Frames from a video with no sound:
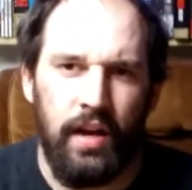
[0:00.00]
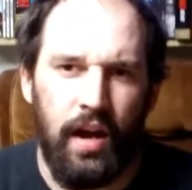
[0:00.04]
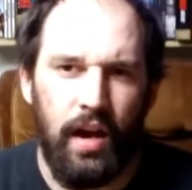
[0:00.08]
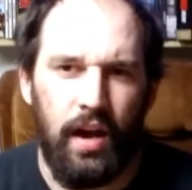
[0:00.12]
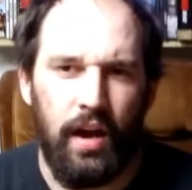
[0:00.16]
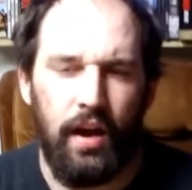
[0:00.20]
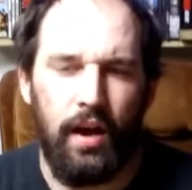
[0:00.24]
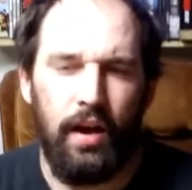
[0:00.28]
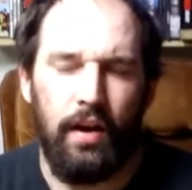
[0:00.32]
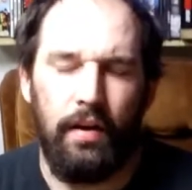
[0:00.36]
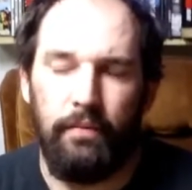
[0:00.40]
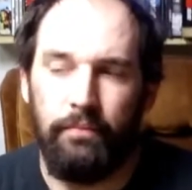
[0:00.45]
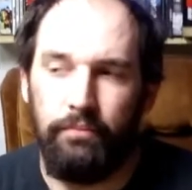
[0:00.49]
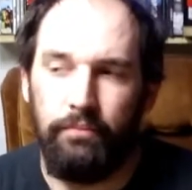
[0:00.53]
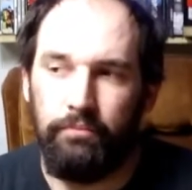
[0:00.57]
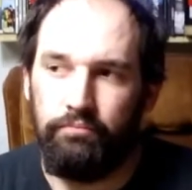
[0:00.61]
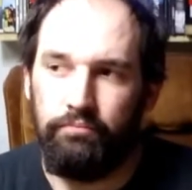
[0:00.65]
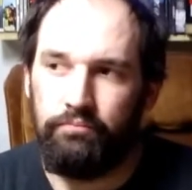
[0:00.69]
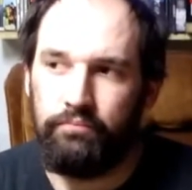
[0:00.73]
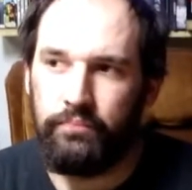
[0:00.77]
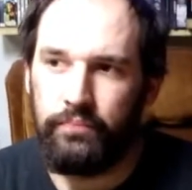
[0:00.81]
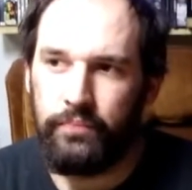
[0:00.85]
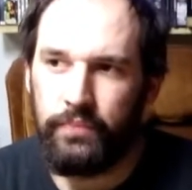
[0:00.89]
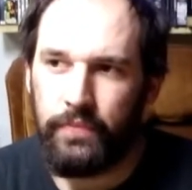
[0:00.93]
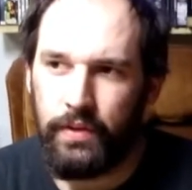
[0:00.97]

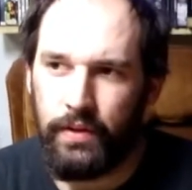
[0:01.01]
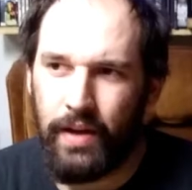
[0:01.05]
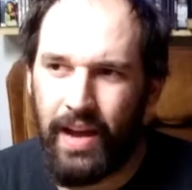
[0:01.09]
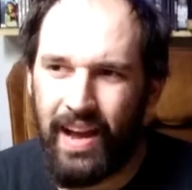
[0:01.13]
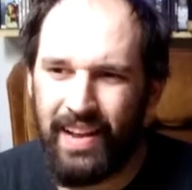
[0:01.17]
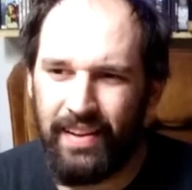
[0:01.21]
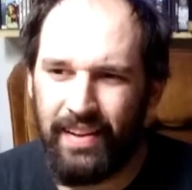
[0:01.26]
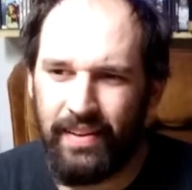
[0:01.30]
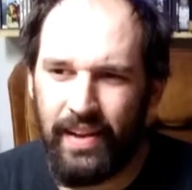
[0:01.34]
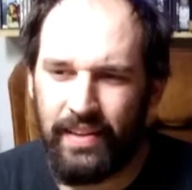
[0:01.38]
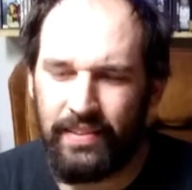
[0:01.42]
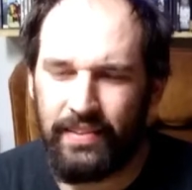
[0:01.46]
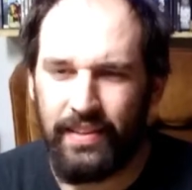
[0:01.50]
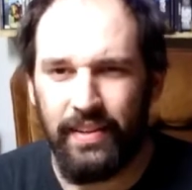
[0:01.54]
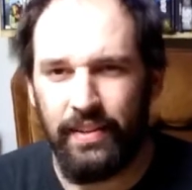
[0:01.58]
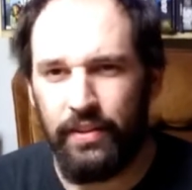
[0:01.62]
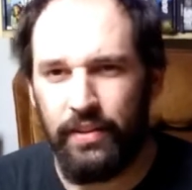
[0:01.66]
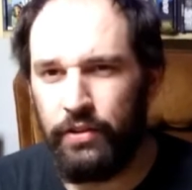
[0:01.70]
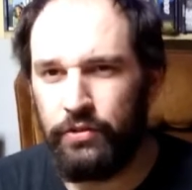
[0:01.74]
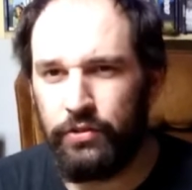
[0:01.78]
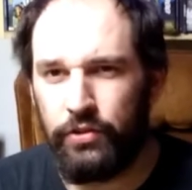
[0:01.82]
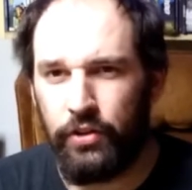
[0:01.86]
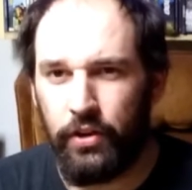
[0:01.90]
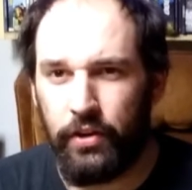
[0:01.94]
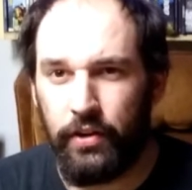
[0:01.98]
I guess I
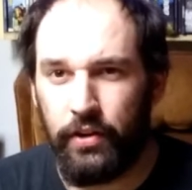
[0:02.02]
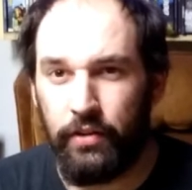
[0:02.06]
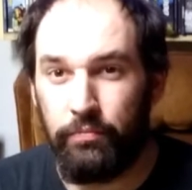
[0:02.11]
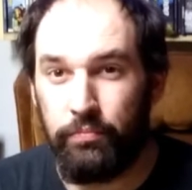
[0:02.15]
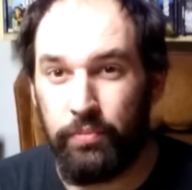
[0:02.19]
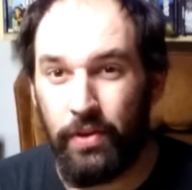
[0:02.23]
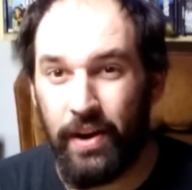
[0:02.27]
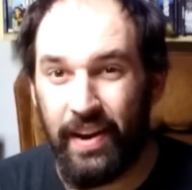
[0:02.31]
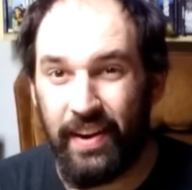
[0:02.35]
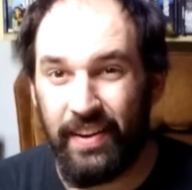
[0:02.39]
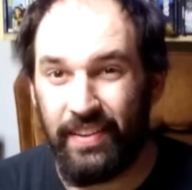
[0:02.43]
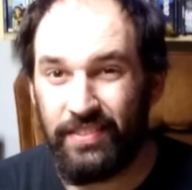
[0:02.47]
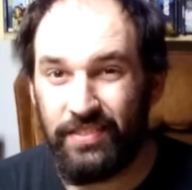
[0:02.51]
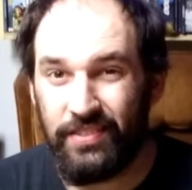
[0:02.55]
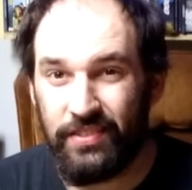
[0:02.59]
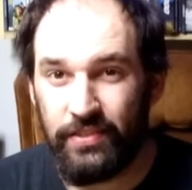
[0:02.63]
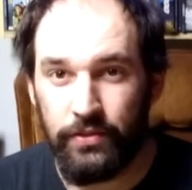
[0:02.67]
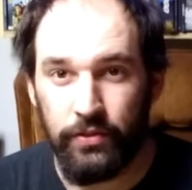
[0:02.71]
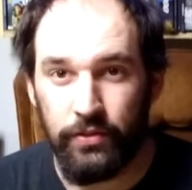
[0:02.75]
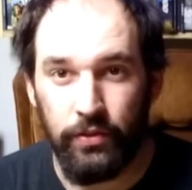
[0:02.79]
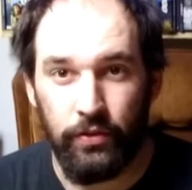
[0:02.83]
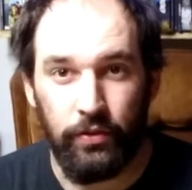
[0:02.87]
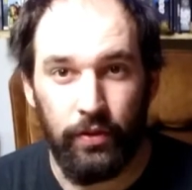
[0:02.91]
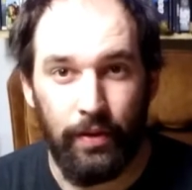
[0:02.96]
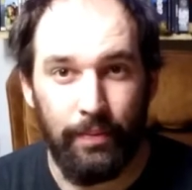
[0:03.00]
didn't use strong enough brackets,
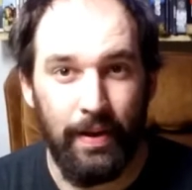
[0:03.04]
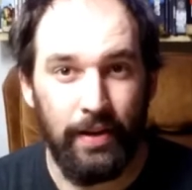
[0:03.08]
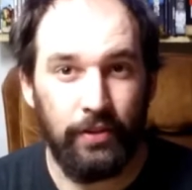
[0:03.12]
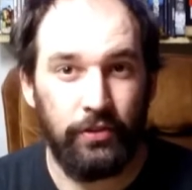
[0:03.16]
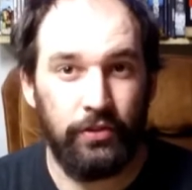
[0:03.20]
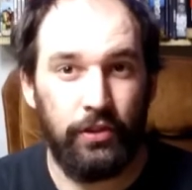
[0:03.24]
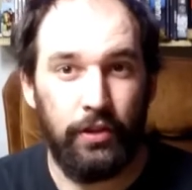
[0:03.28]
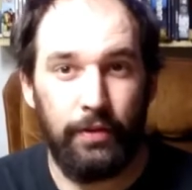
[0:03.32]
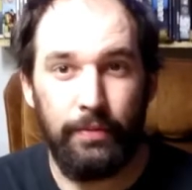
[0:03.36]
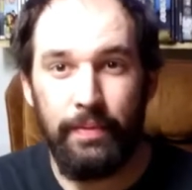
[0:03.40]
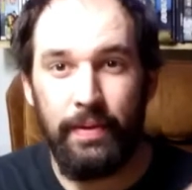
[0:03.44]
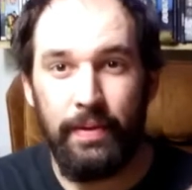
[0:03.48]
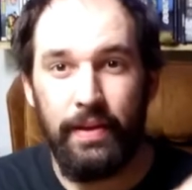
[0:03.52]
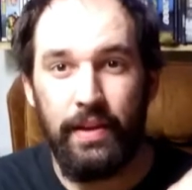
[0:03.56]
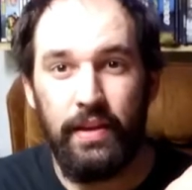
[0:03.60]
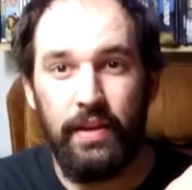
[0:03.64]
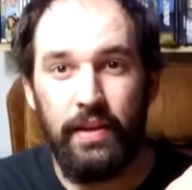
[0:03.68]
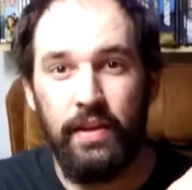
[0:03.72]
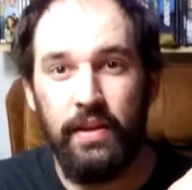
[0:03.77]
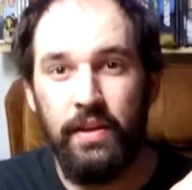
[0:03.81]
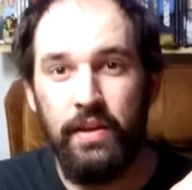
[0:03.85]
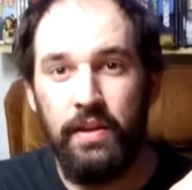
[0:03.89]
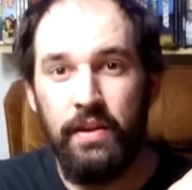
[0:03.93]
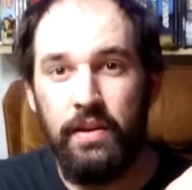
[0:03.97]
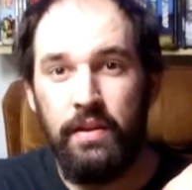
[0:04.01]
so I'm actually going to
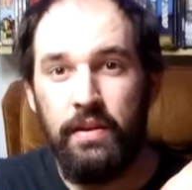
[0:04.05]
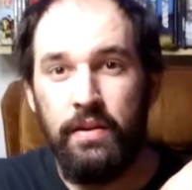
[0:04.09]
be